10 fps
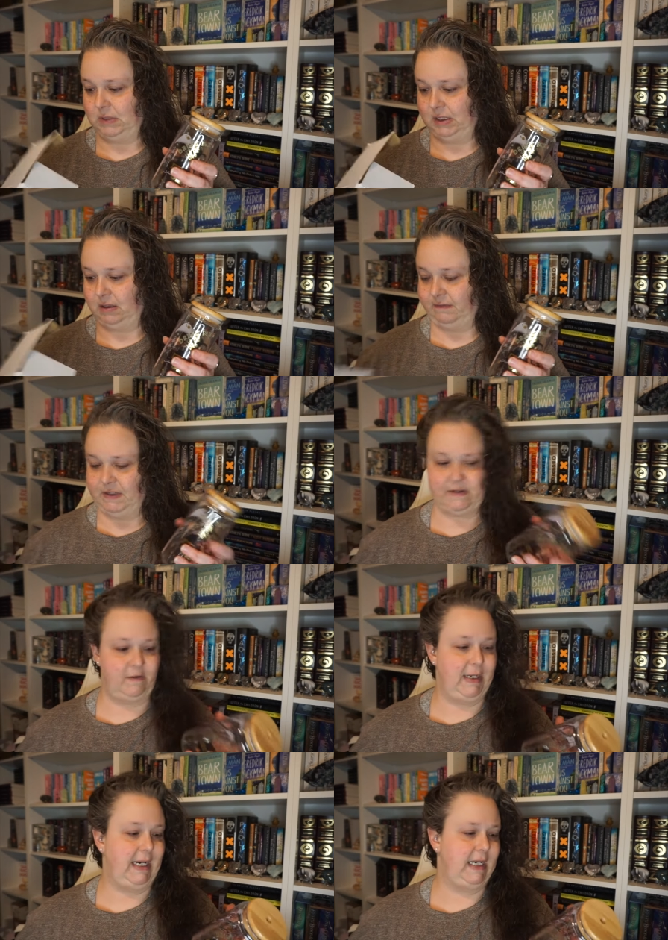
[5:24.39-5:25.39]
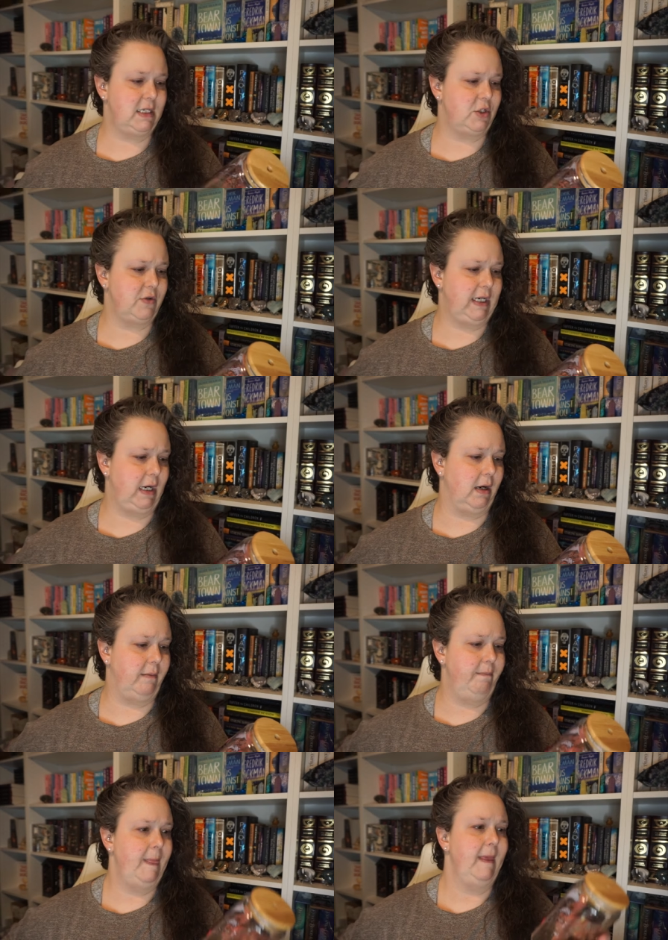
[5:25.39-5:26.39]
I love this for me. It is a drinking
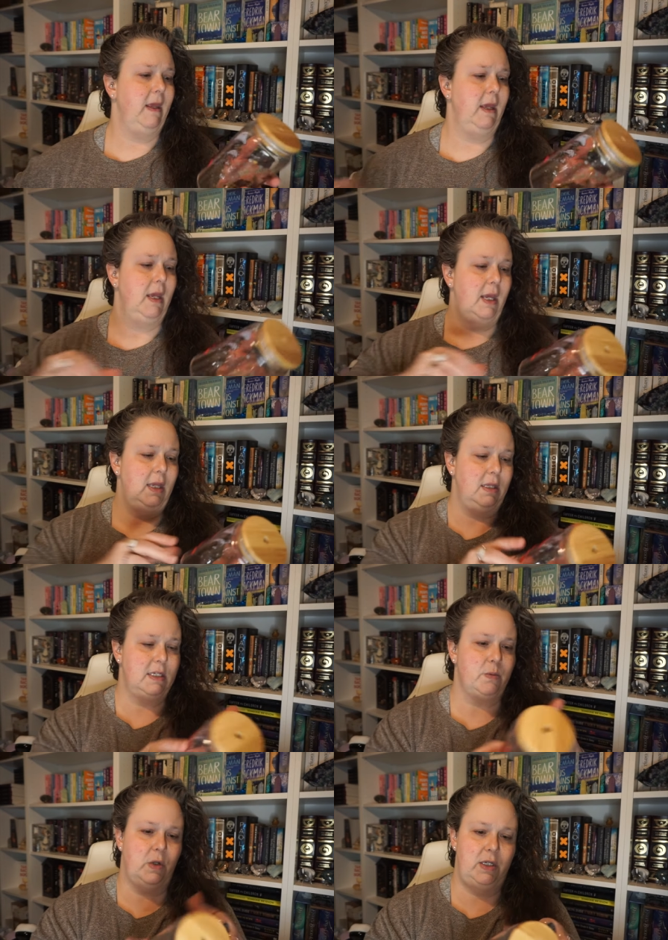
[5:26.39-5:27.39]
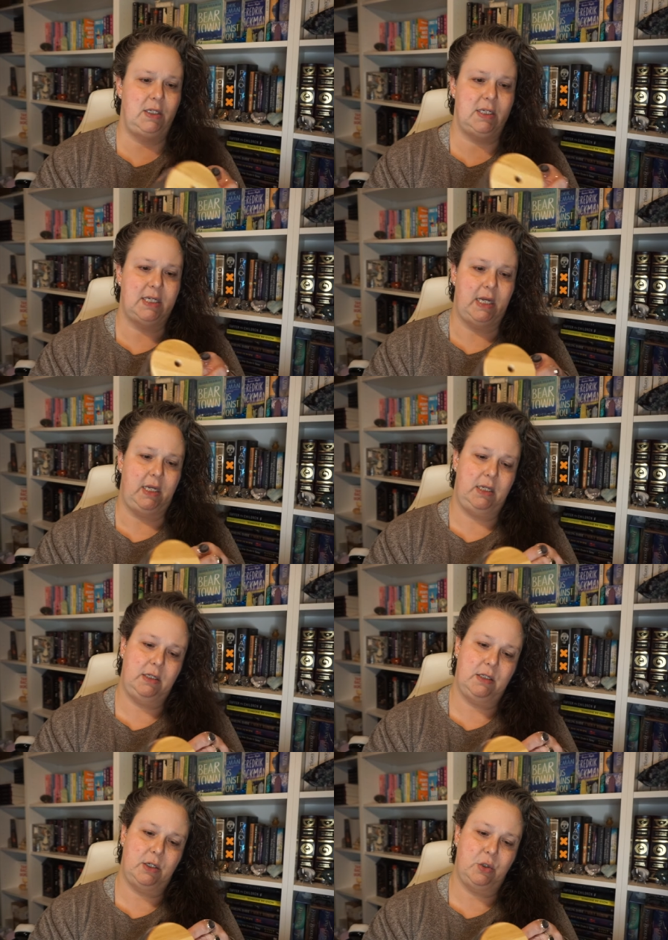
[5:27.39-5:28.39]
cup. This one
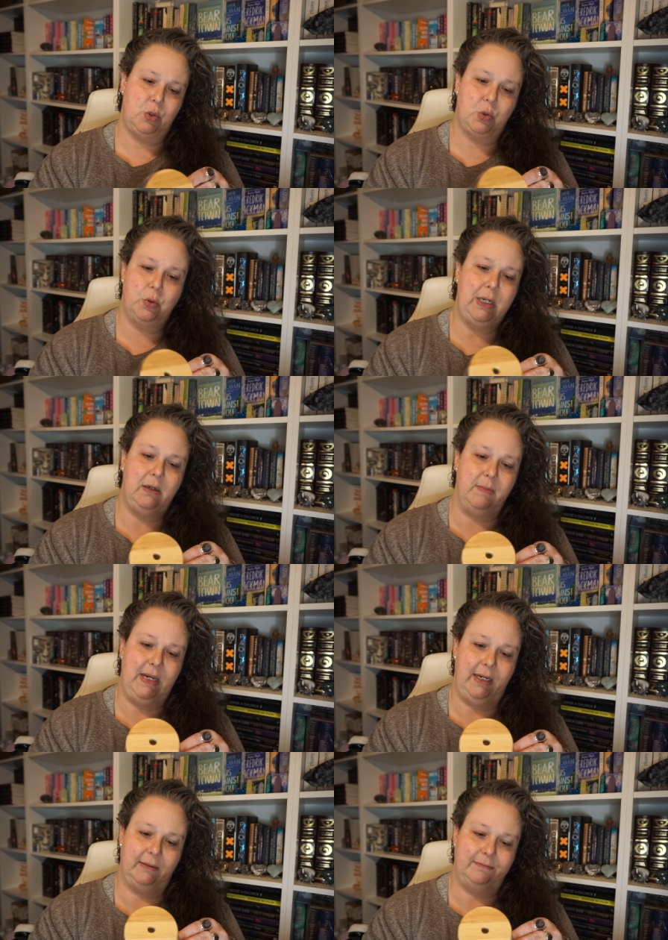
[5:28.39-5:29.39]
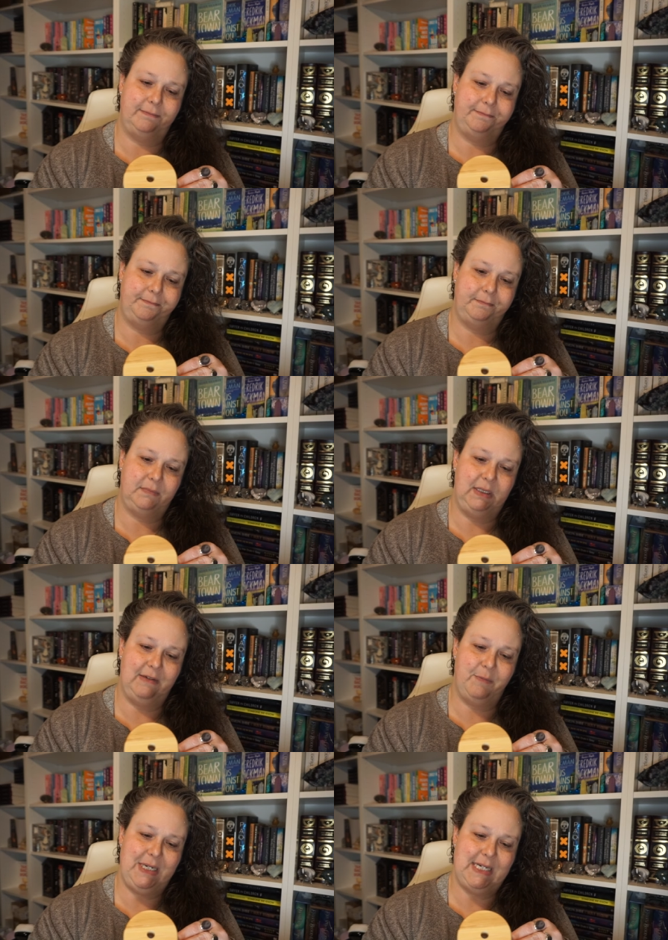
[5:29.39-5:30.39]
says, drink me,
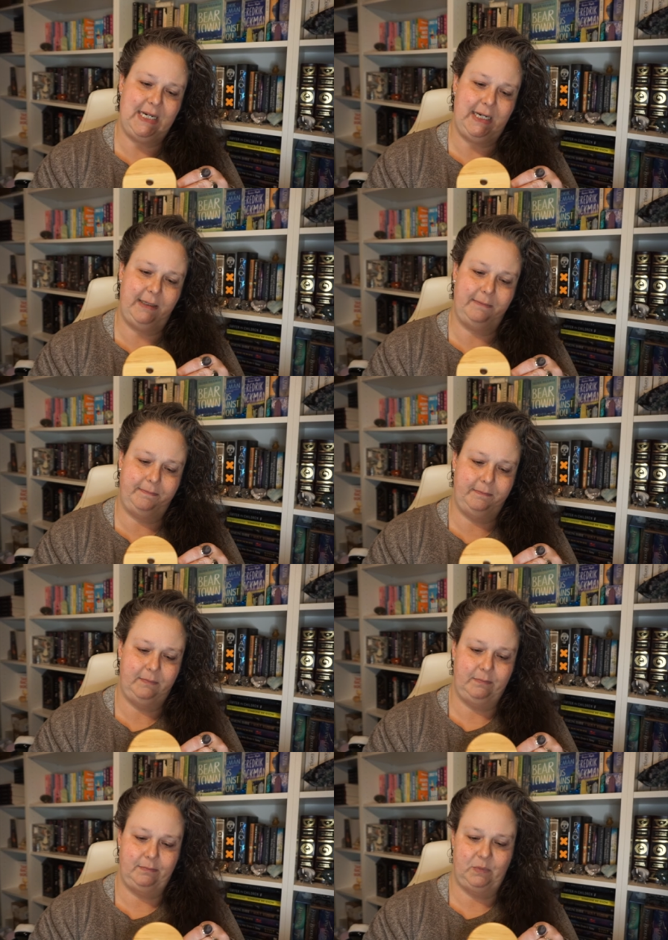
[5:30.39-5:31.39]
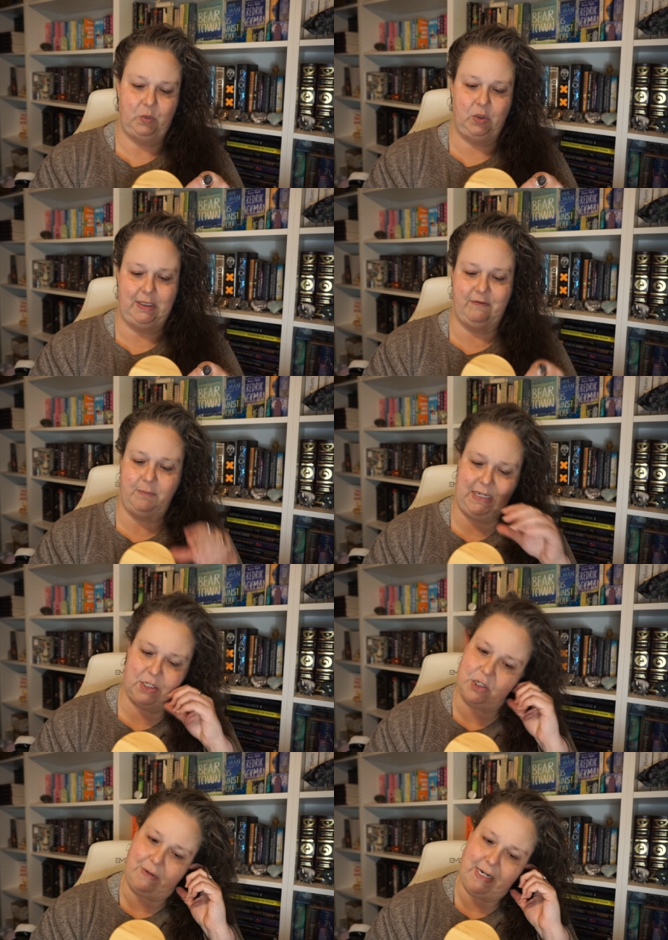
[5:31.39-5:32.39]
give me tea, or give me
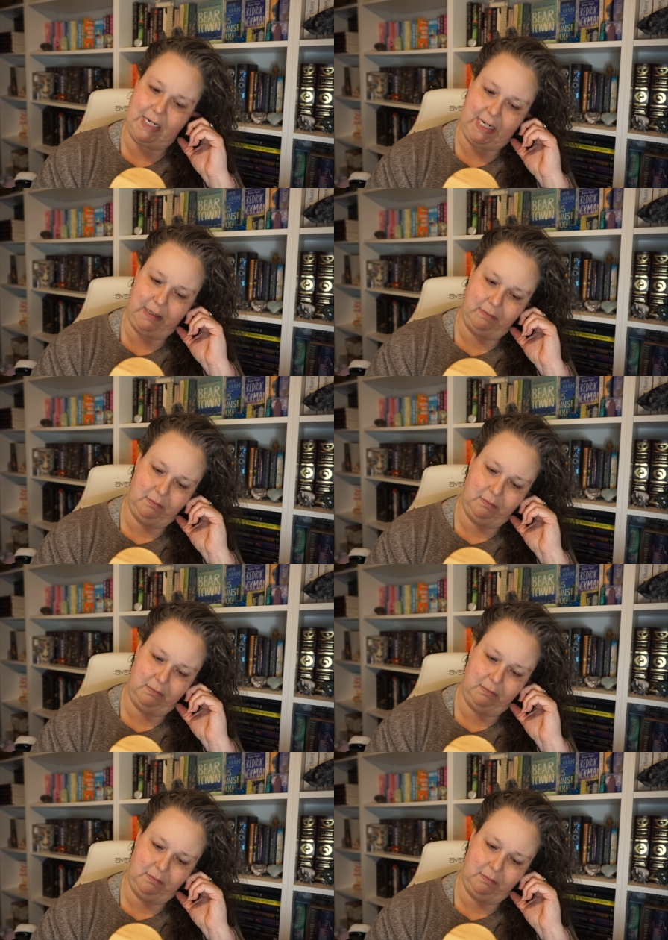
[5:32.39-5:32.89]
serenity.